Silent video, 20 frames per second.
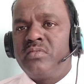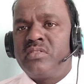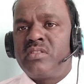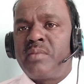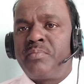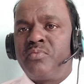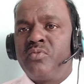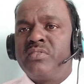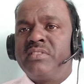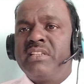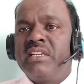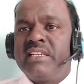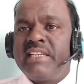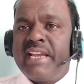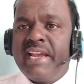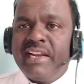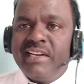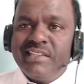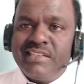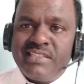Suppose
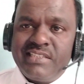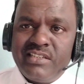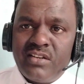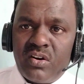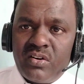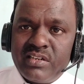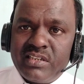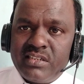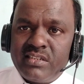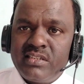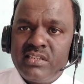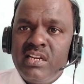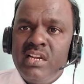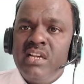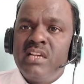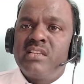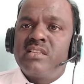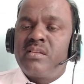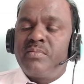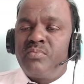that NSC audit,
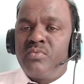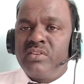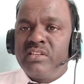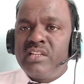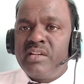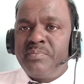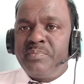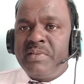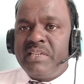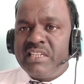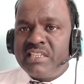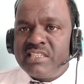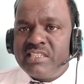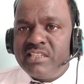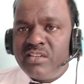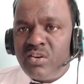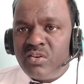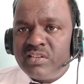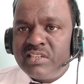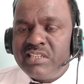suppose the
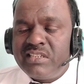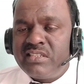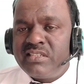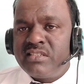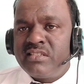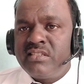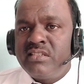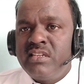BSc audits.